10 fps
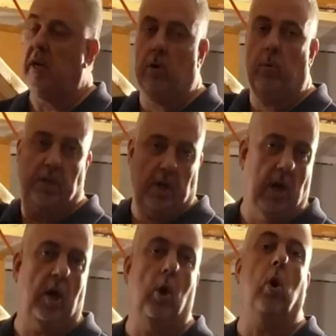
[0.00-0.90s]
here, which are
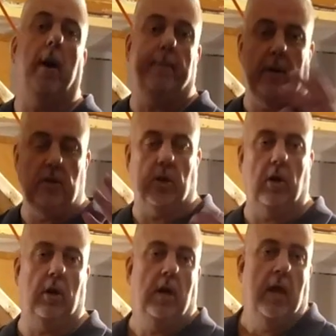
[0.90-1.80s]
gonna go up in
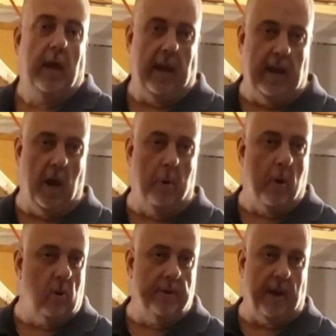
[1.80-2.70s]
turn and
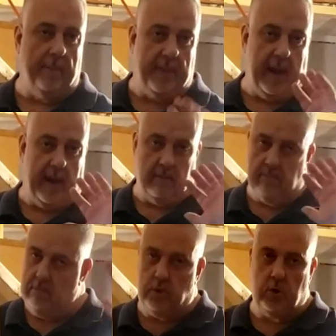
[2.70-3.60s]
help hold up
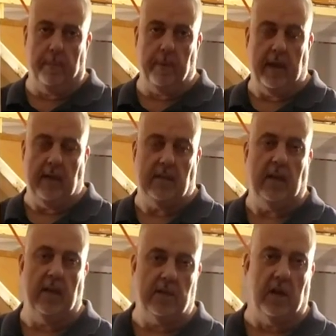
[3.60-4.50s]
that triple
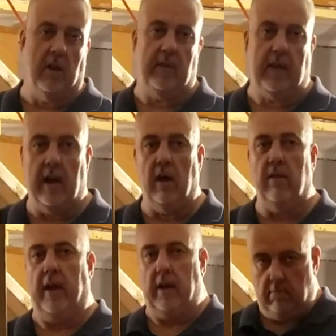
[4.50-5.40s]
18 inch
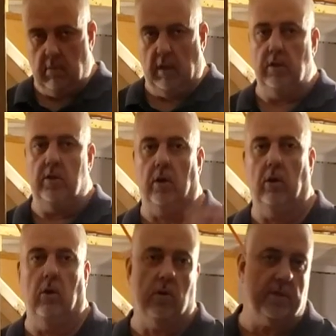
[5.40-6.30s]
LVL that in
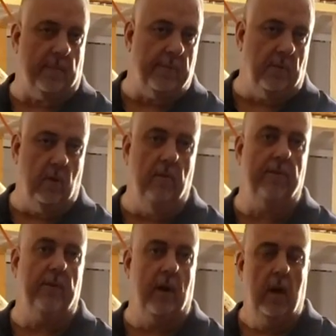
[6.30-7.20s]
turn holds up the
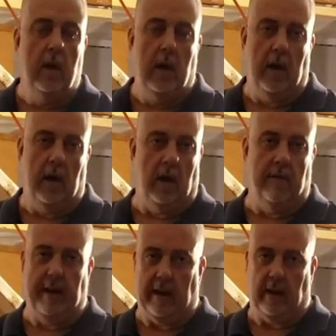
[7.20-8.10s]
roof and
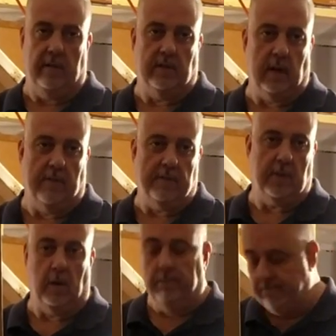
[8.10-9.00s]
all that good stuff.
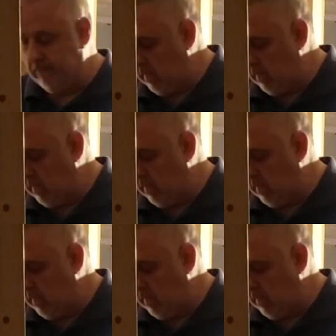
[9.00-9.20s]
So,